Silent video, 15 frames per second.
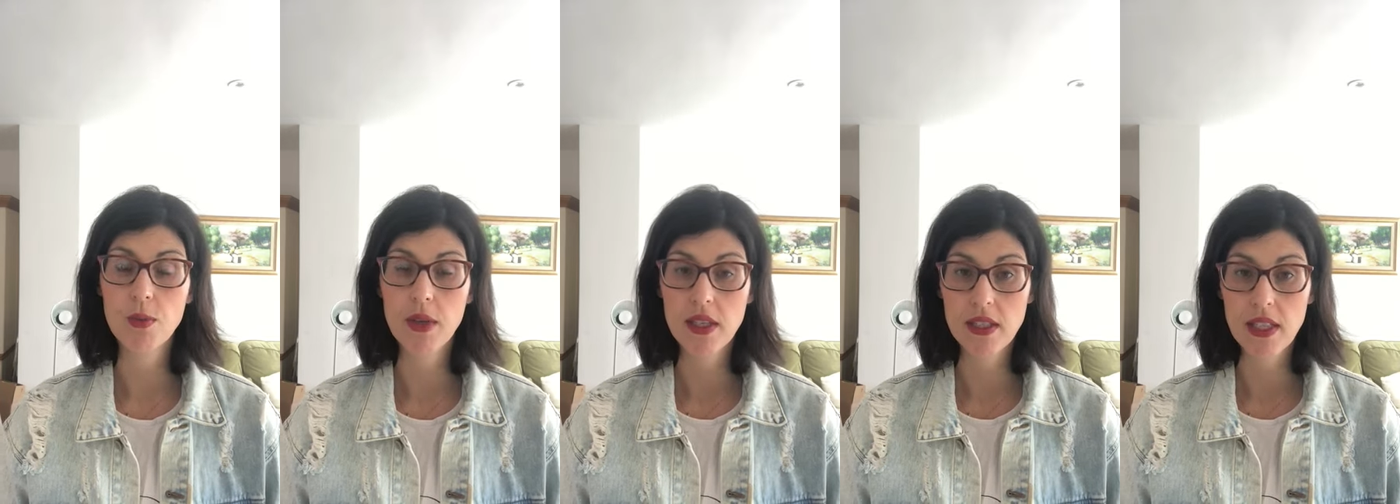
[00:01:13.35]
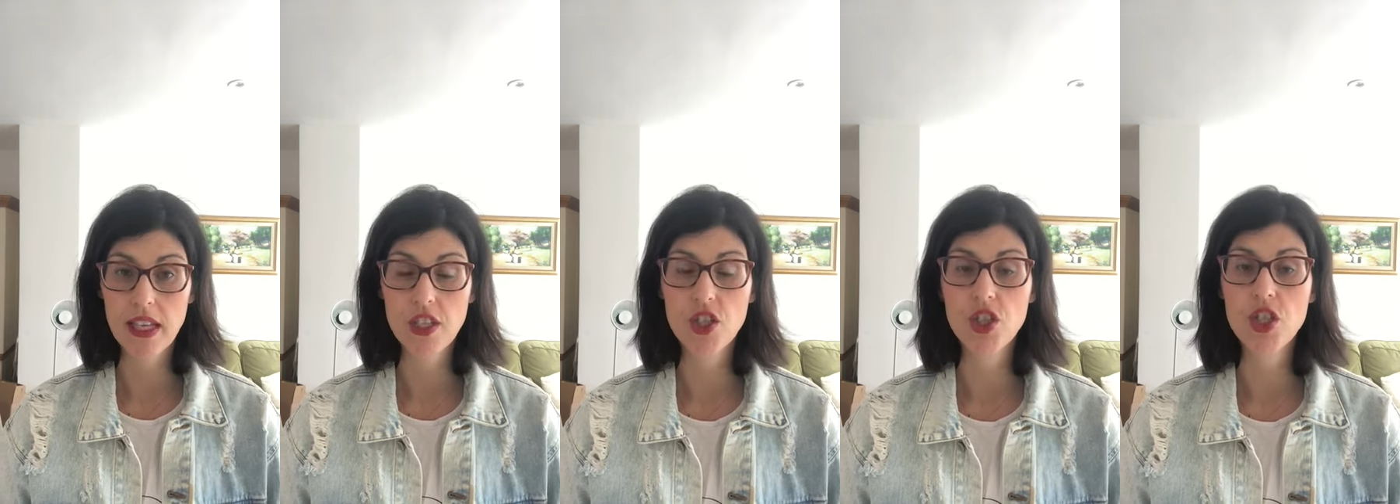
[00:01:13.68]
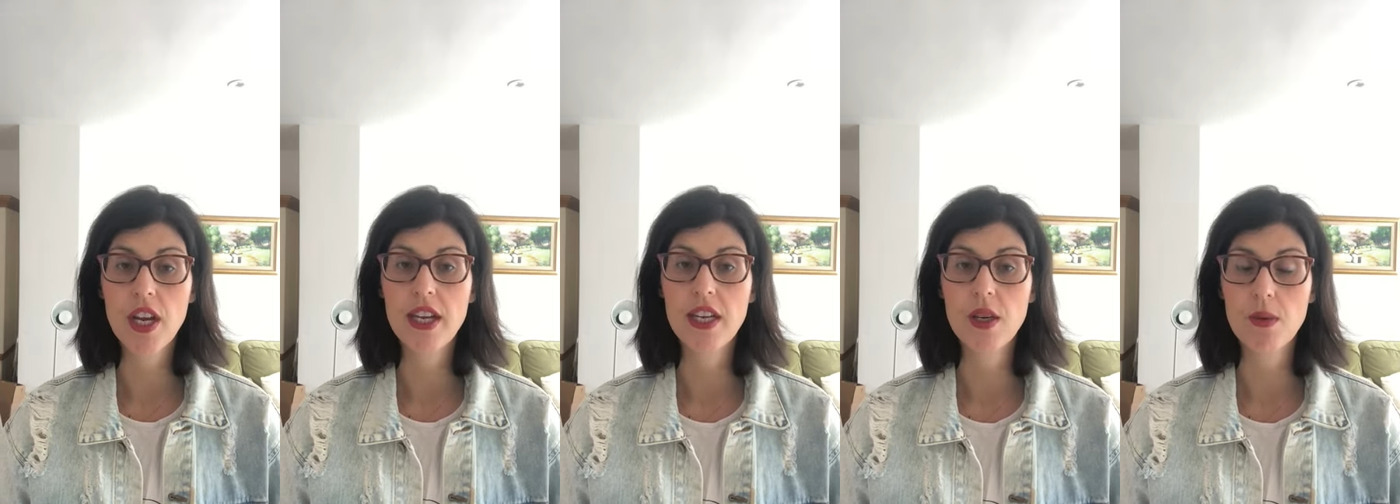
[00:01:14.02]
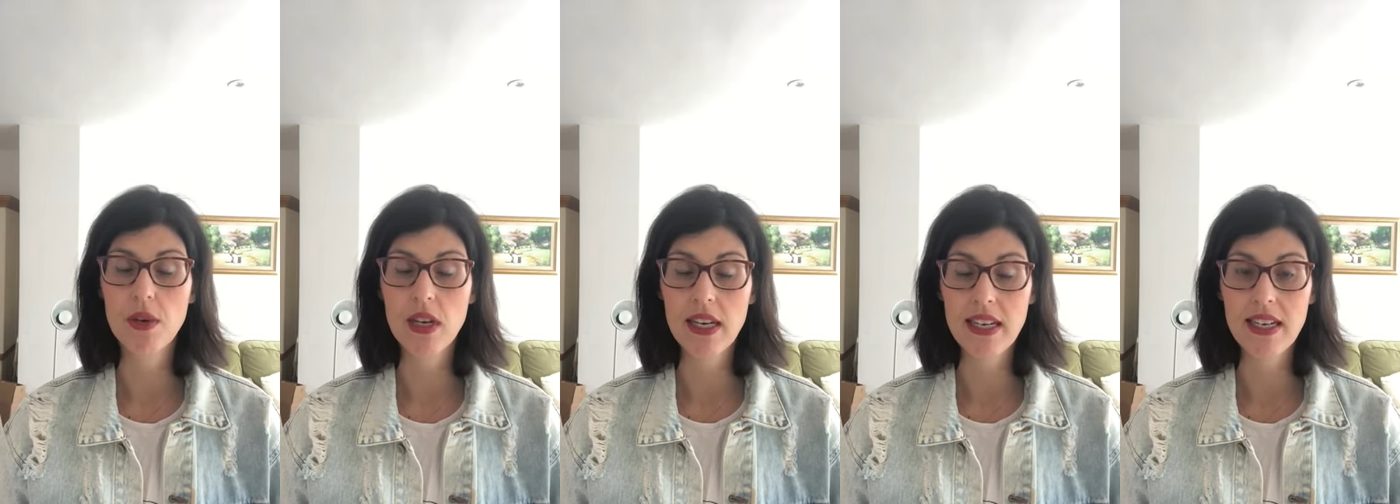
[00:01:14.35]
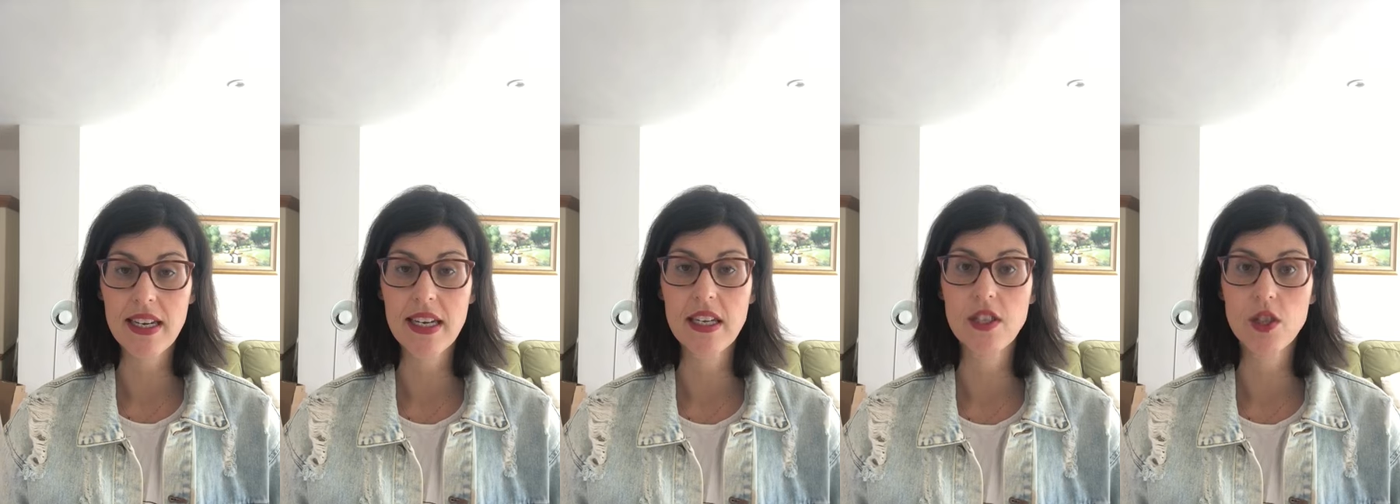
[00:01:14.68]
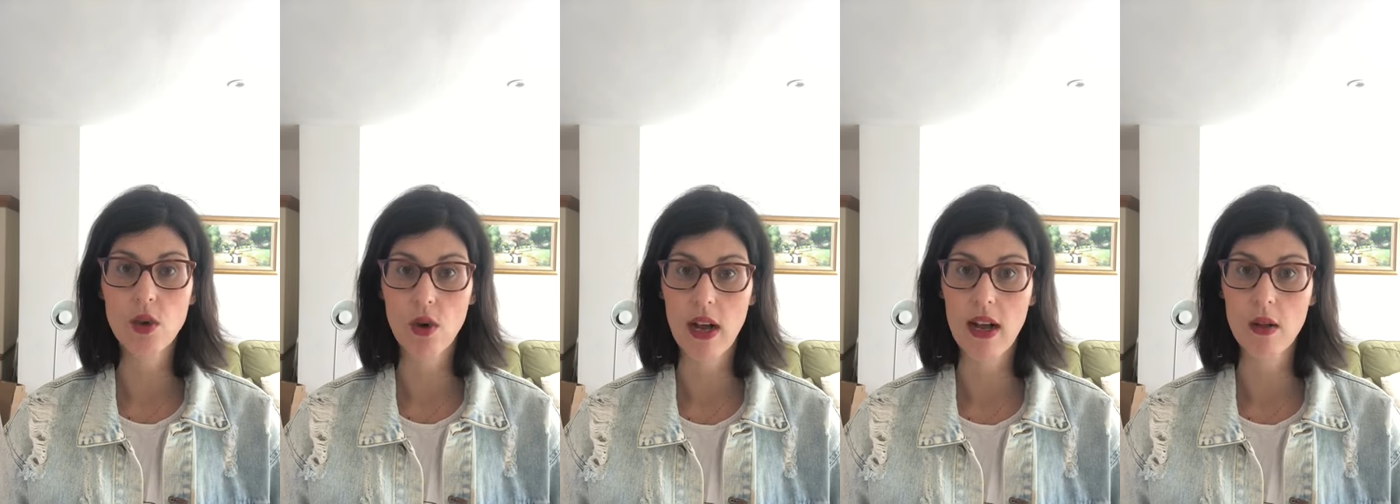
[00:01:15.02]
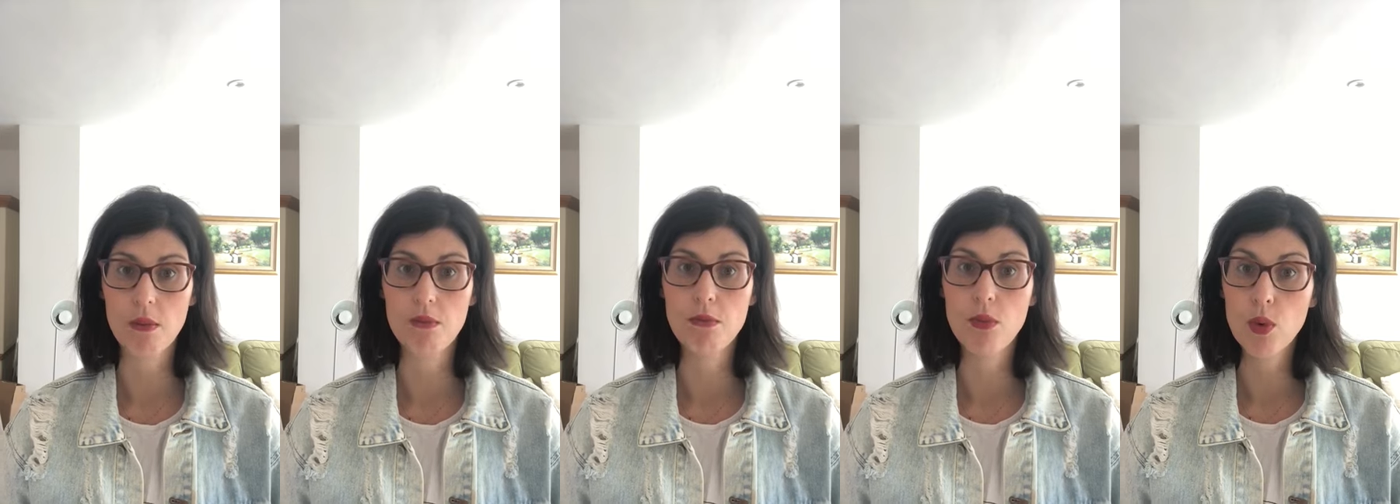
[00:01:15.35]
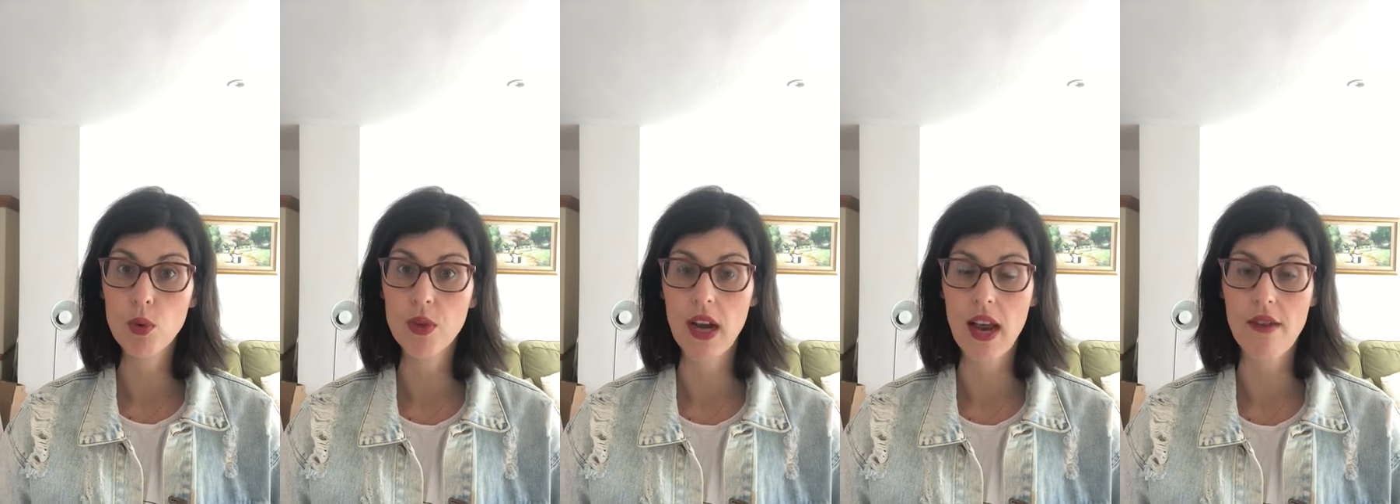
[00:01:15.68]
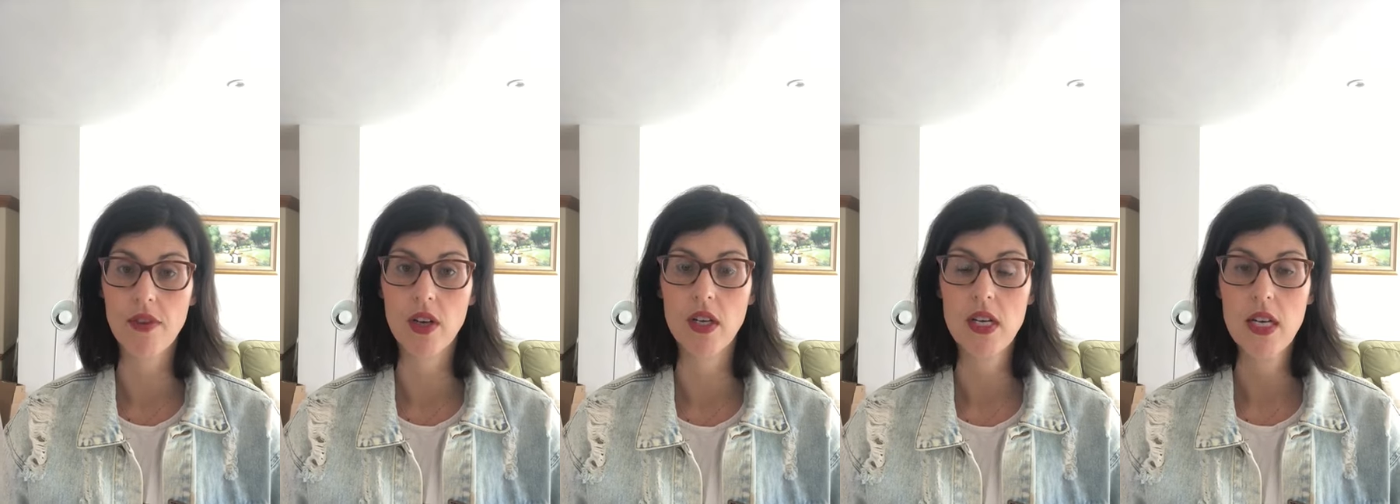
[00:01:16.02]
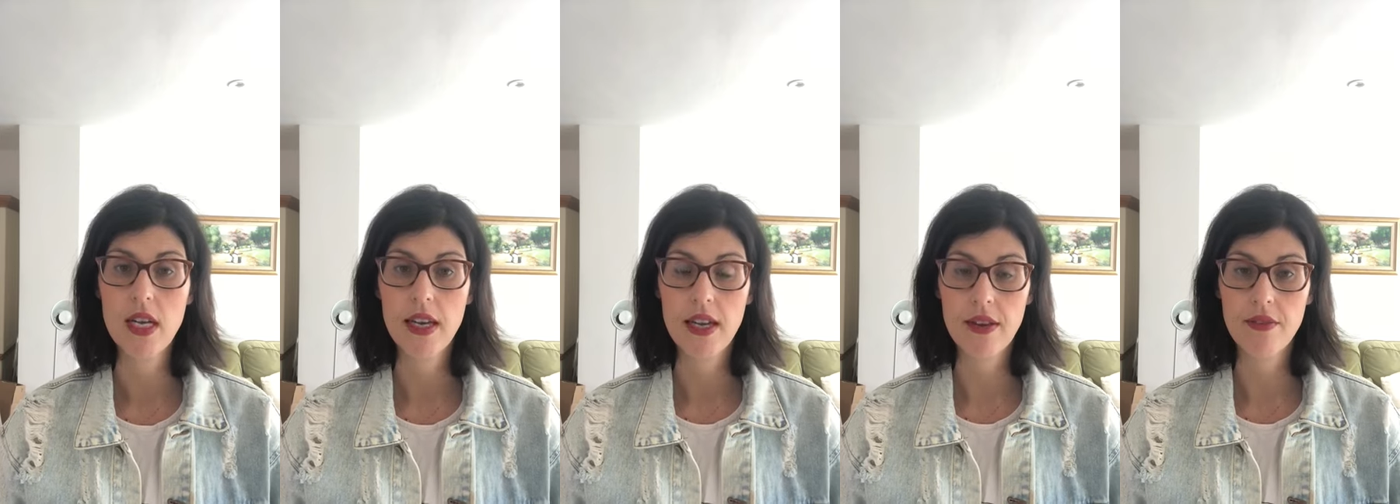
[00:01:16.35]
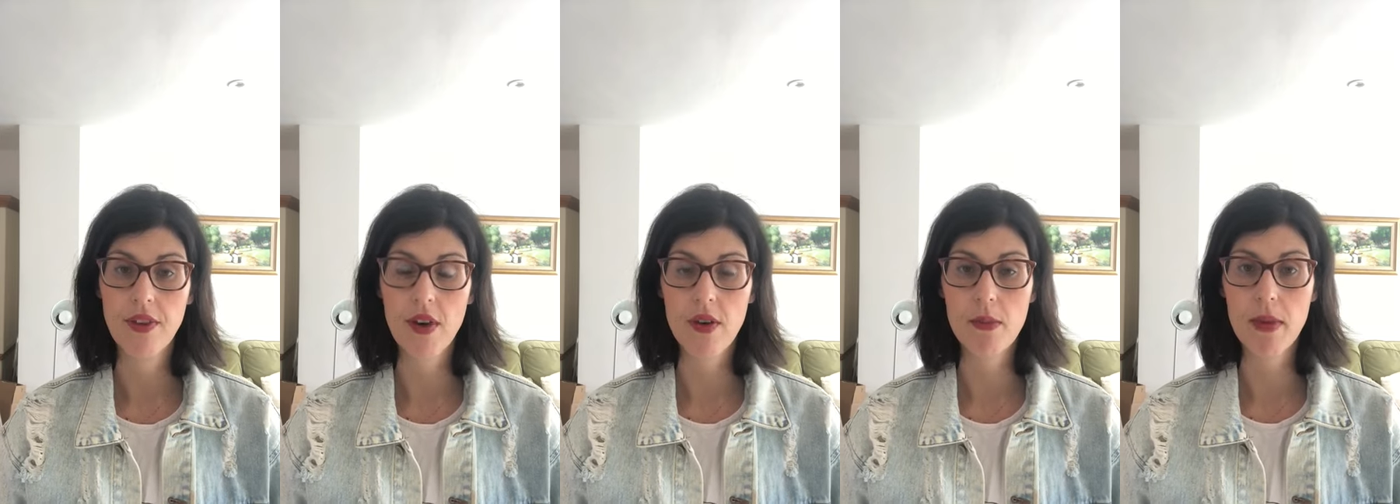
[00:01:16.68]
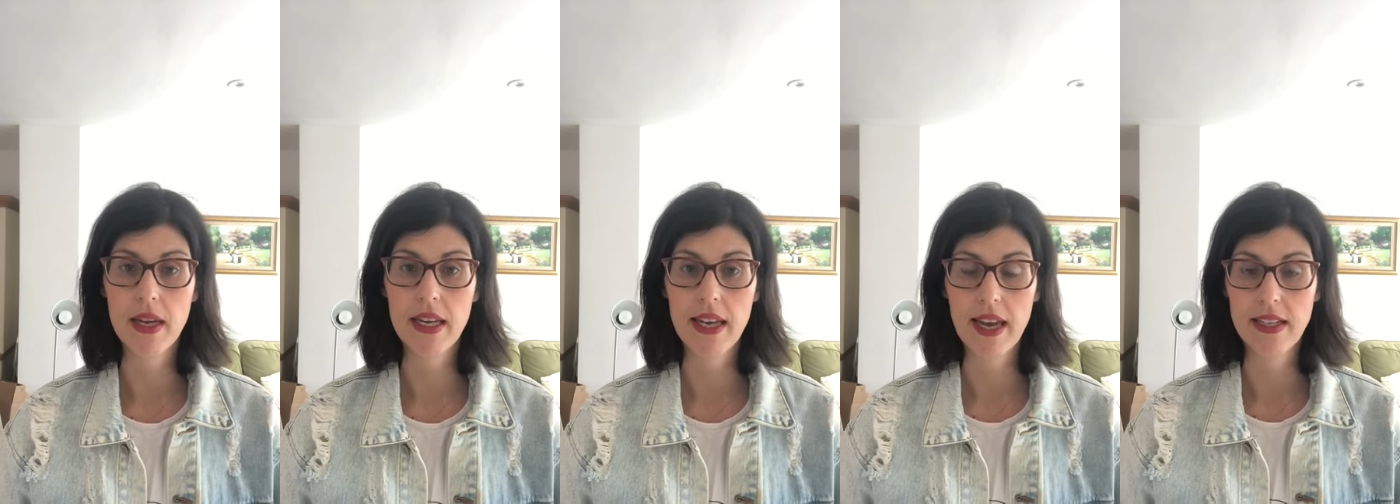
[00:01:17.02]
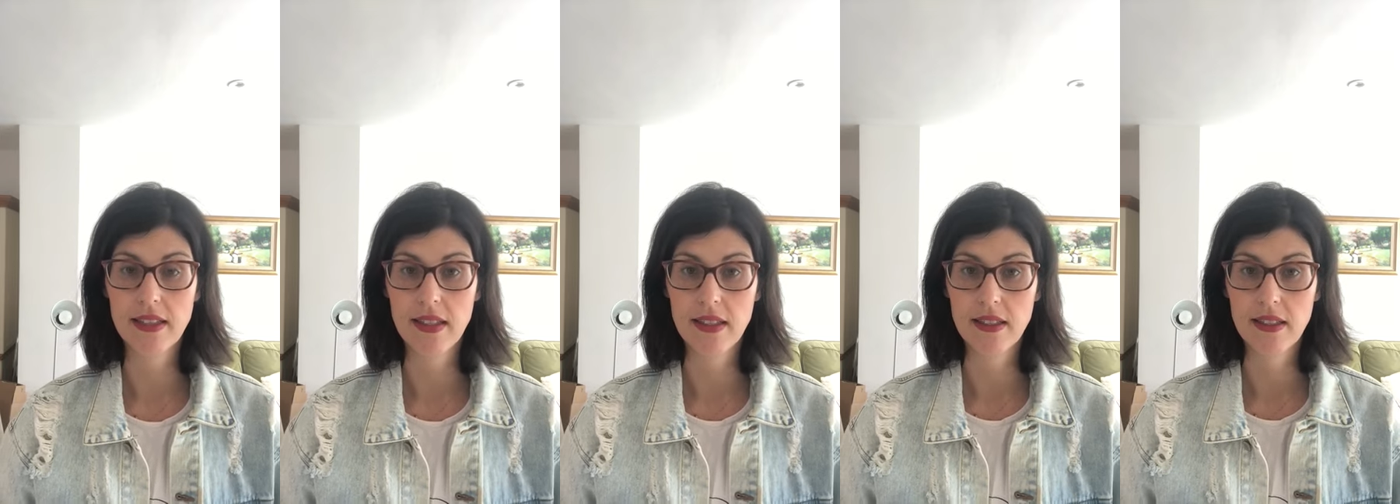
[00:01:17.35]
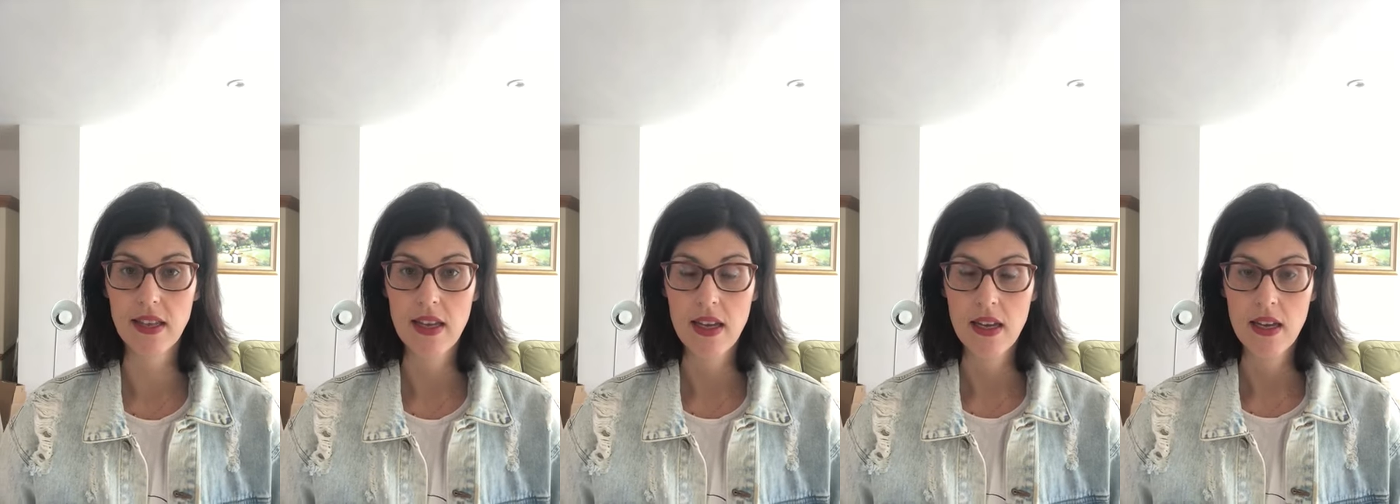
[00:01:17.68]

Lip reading: because they genuinely need your help more than ever in very many cases.